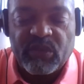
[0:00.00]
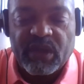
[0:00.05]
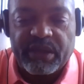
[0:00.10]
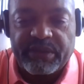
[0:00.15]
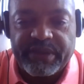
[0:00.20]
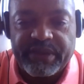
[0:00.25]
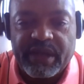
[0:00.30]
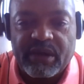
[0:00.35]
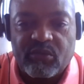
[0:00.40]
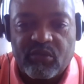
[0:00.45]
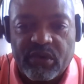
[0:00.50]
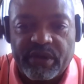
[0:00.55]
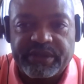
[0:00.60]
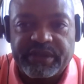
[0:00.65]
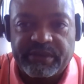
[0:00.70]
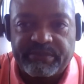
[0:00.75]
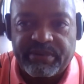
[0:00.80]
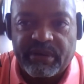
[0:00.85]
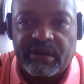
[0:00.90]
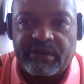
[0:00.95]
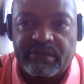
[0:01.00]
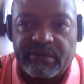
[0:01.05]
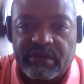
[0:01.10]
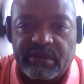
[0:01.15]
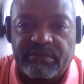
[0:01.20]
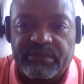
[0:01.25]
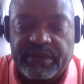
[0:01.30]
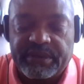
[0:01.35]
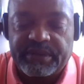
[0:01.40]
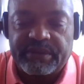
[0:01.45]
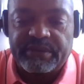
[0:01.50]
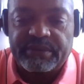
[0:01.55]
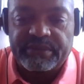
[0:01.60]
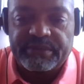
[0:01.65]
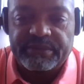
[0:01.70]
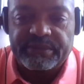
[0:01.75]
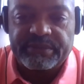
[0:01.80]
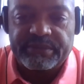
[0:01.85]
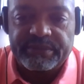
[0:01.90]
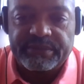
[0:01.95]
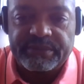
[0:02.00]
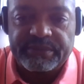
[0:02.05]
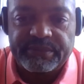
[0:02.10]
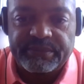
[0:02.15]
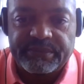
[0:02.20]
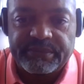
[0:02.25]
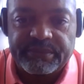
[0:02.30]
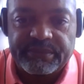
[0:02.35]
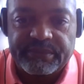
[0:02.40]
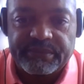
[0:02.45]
and they'll want to partner up with you.